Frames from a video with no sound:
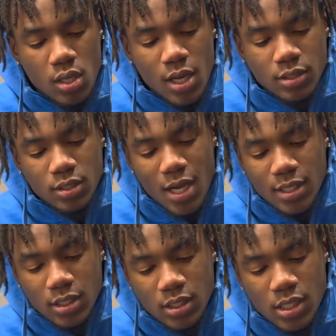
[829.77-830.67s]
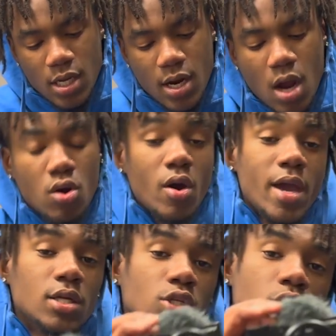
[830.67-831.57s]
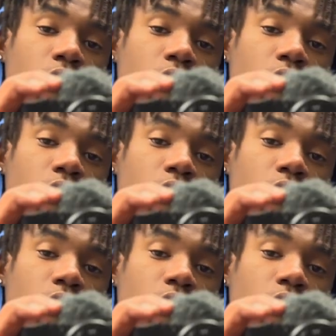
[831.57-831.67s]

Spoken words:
As you guys can see here, I'll go ahead and turn it